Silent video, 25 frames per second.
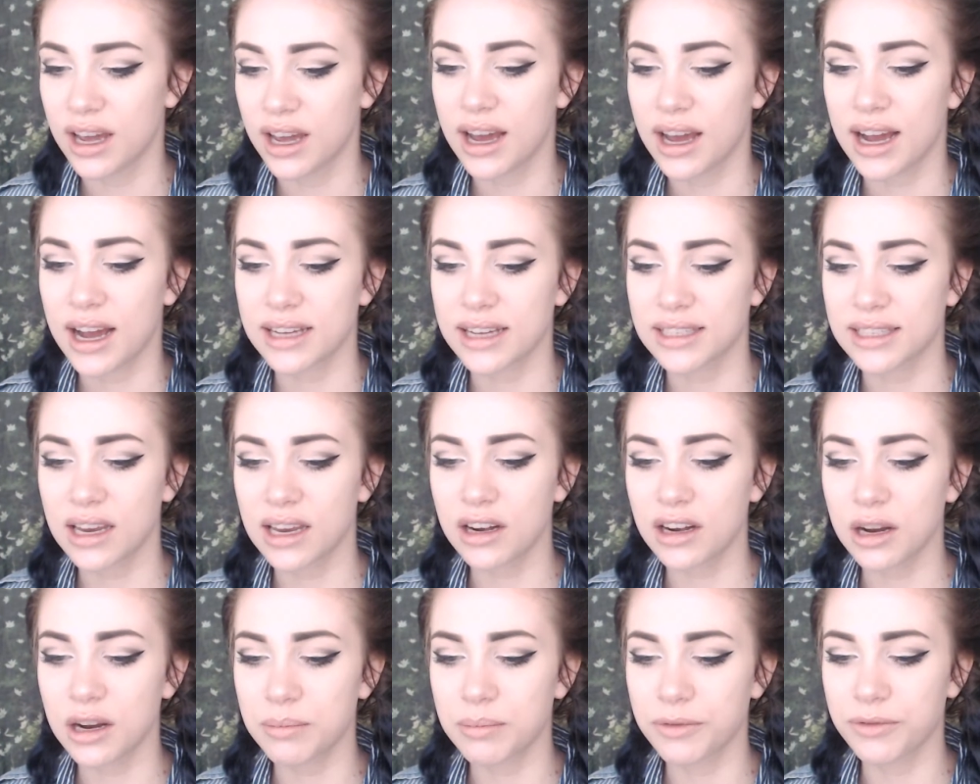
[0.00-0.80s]
I set it
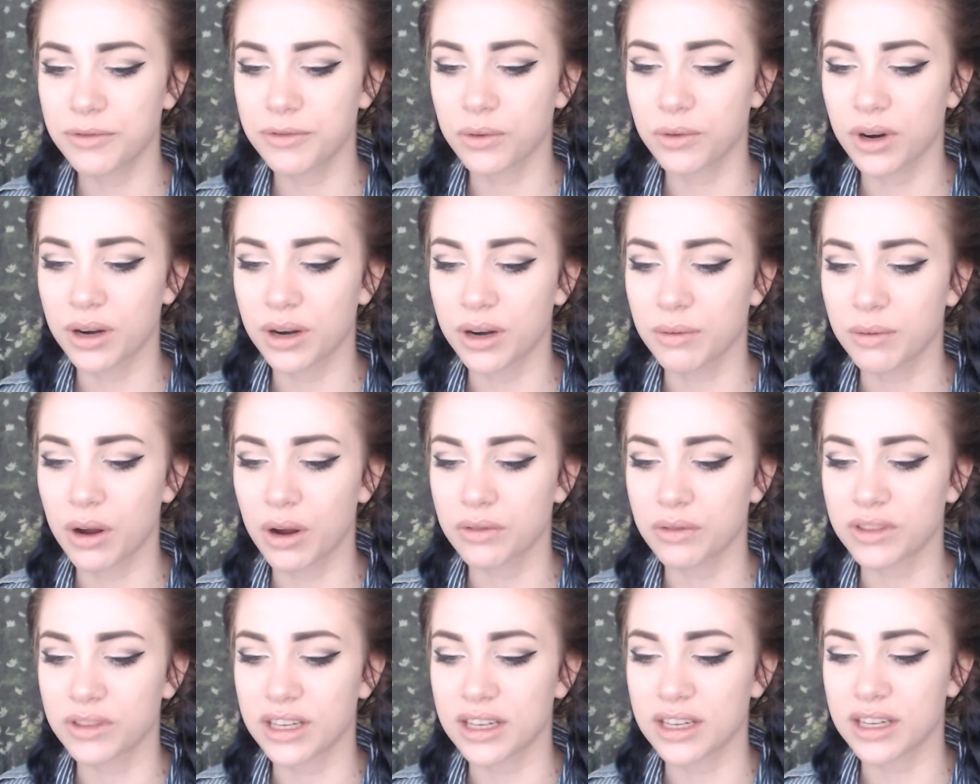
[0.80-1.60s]
up before I
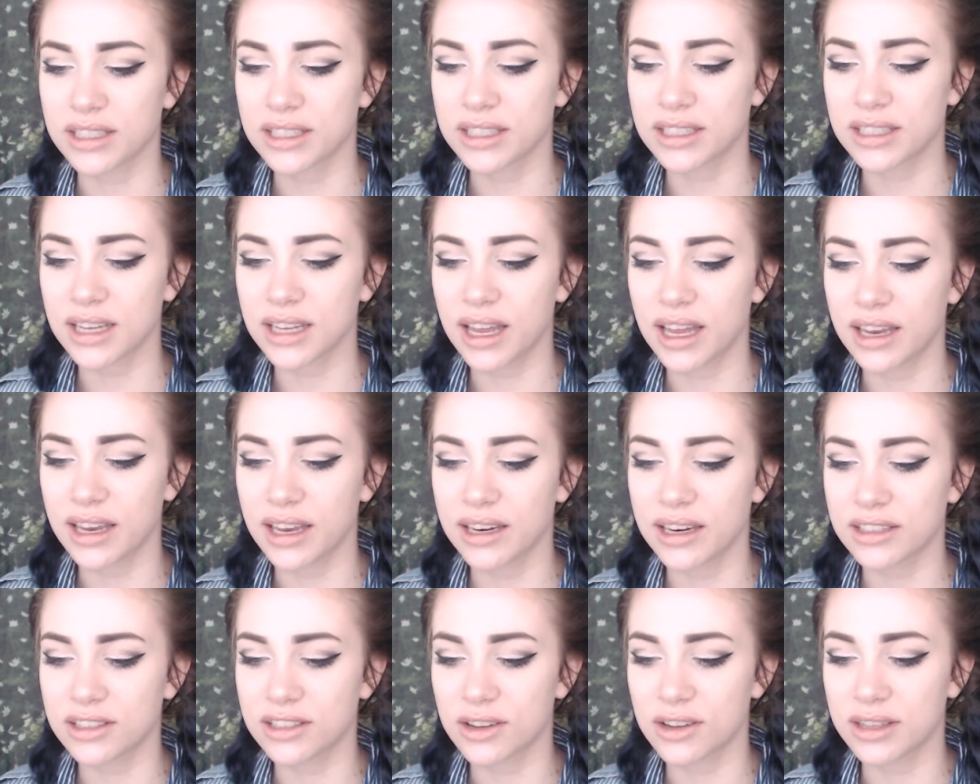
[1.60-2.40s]
wrote this, and
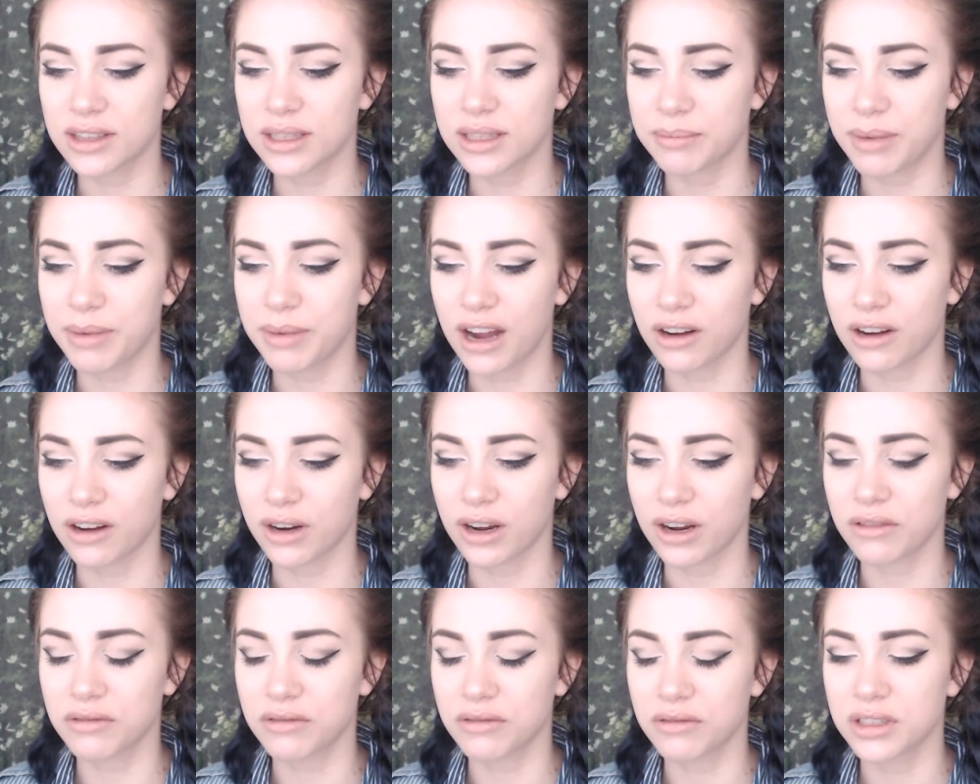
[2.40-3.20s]
it's on in the
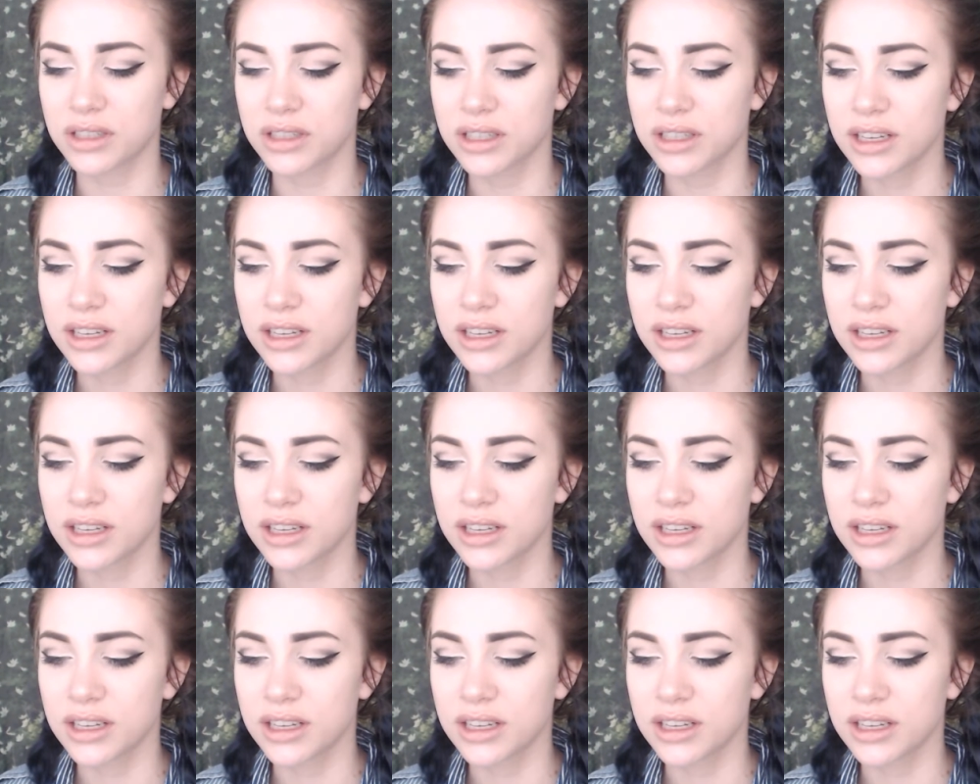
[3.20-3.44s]
background.